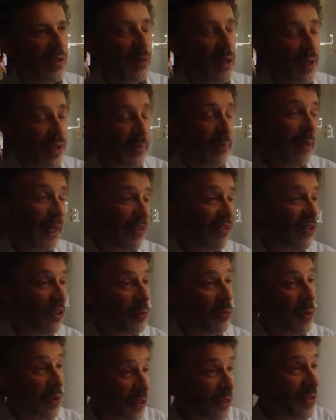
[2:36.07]
Well, it means
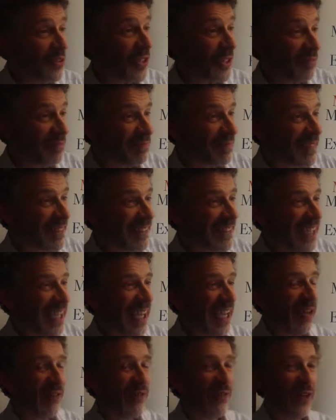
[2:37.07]
that we'll use it.
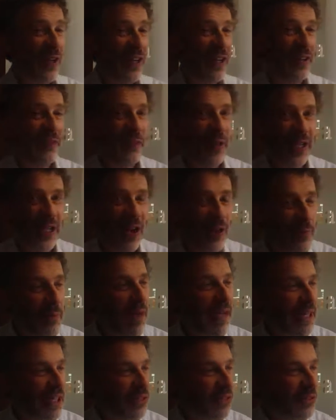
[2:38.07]
If we can't
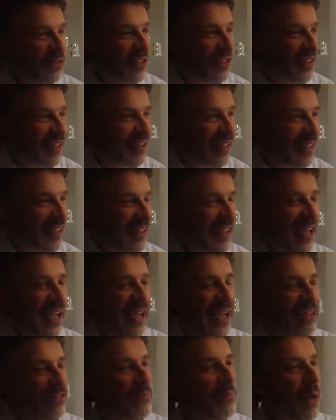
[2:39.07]
make it utility,
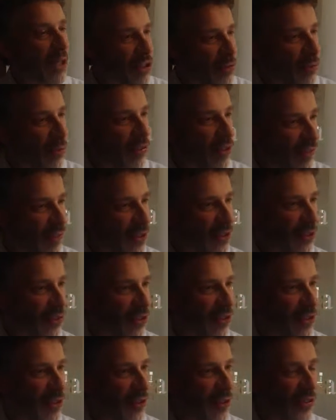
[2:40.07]
it's much more difficult
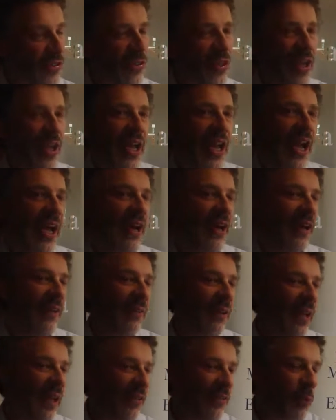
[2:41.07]
to use.
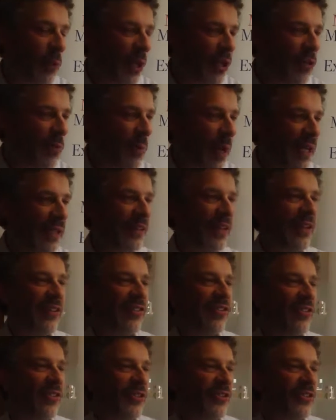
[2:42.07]
And when you make
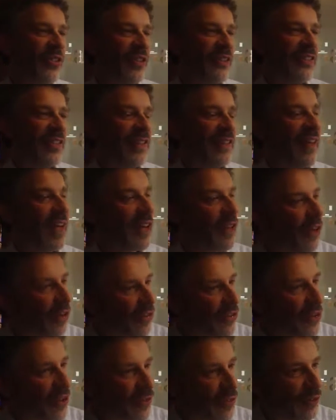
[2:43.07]
things as utility, their
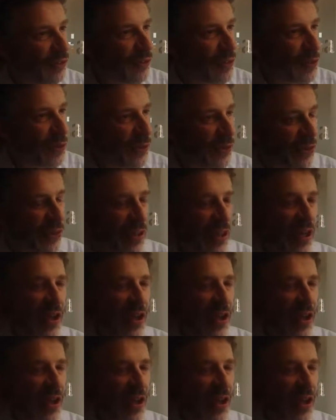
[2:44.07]
cost often falls.